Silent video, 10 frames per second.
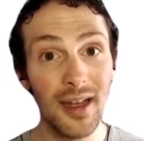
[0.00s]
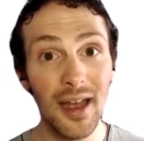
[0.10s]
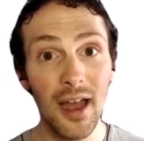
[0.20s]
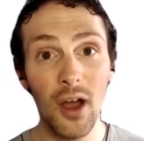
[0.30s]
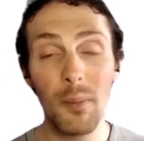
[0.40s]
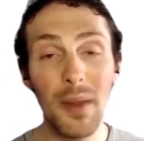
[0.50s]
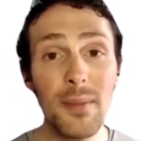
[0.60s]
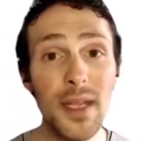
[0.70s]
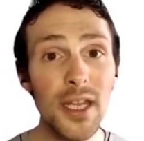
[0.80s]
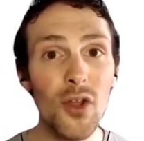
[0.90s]
Or maybe
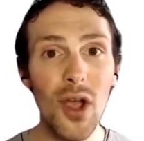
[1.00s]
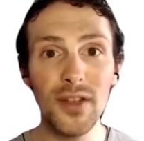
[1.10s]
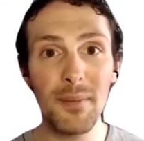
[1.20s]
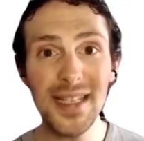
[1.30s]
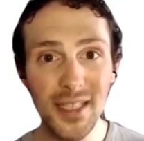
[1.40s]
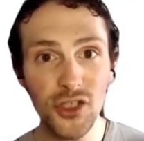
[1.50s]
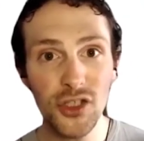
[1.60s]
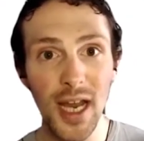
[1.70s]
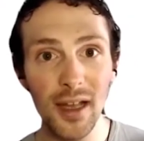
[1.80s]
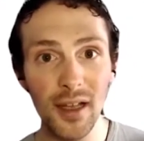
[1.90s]
you have the message
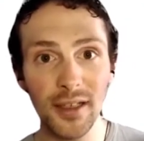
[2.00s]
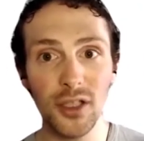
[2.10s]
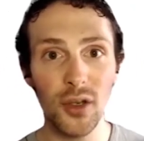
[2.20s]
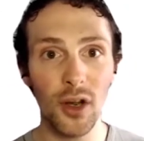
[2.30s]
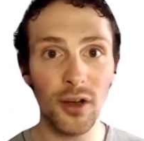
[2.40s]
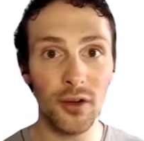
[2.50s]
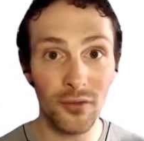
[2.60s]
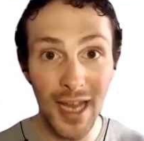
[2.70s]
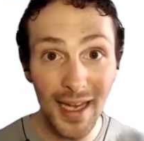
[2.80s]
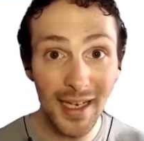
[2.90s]
nailed and you are
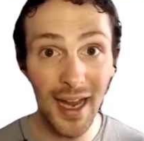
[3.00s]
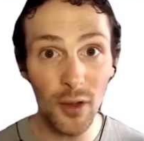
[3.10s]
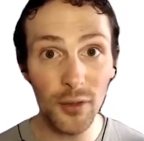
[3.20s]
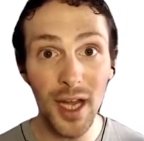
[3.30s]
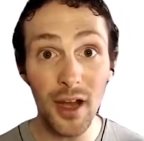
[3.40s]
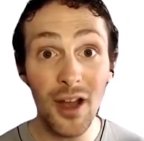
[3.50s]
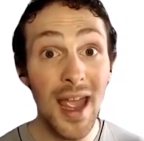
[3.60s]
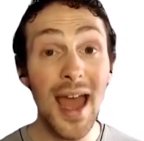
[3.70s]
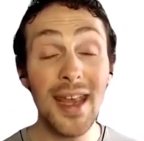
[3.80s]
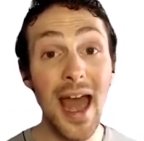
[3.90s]
getting out there,
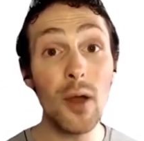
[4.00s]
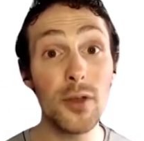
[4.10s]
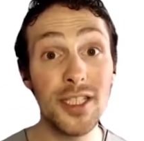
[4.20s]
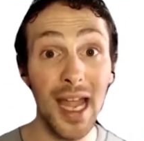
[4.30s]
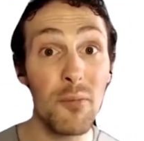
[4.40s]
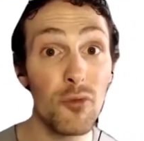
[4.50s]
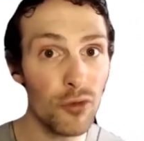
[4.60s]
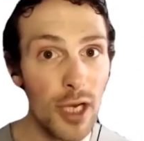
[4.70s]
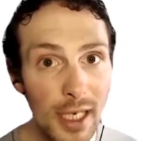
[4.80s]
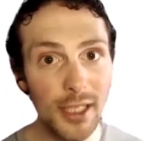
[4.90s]
and now it's time
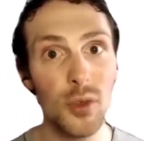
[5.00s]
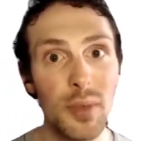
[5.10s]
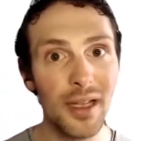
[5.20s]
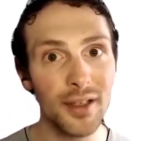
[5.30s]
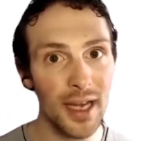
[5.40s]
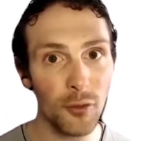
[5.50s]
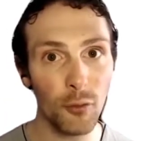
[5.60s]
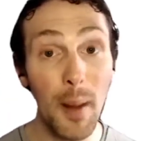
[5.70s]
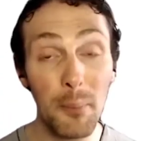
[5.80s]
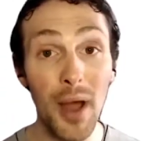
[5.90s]
really to build and
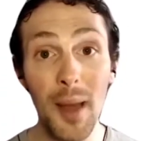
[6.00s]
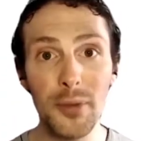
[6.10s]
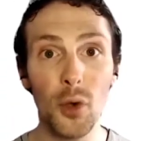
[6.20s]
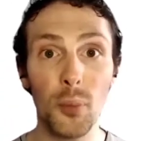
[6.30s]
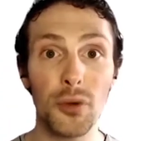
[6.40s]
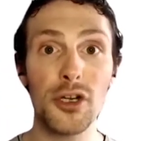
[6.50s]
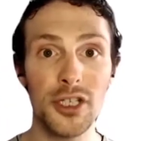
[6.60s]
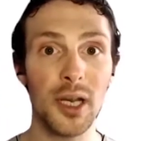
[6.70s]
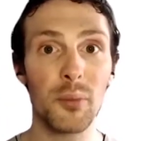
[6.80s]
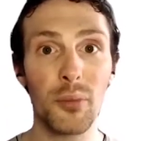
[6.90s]
ramp up your
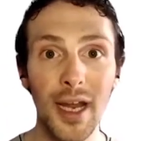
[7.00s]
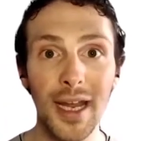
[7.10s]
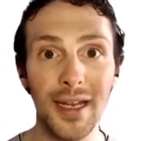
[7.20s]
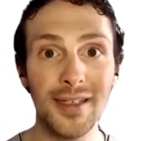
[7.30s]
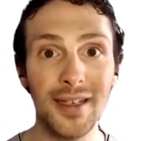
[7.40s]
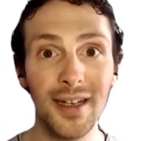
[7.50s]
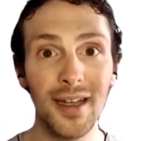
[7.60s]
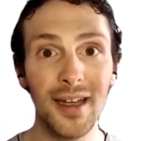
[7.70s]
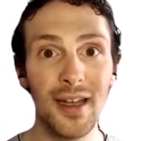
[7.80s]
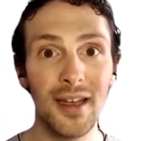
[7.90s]
personal brand,
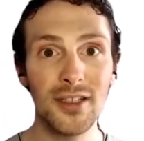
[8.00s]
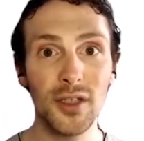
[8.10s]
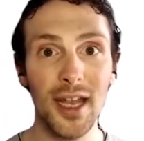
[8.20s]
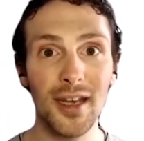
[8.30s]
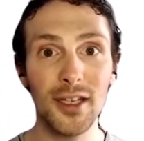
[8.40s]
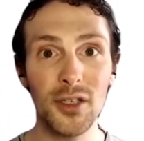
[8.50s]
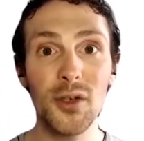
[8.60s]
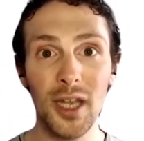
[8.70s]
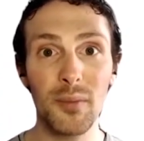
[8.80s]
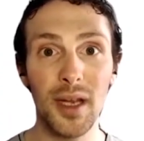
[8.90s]
so then
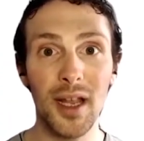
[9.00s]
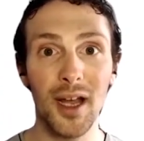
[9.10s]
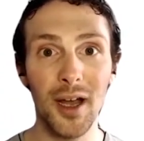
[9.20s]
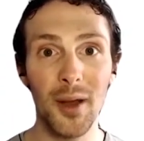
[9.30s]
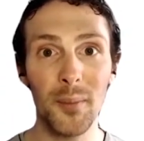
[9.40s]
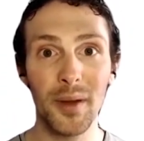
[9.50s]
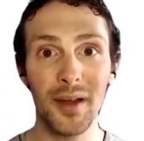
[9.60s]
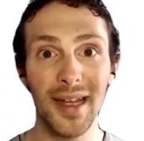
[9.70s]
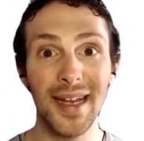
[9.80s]
you can become a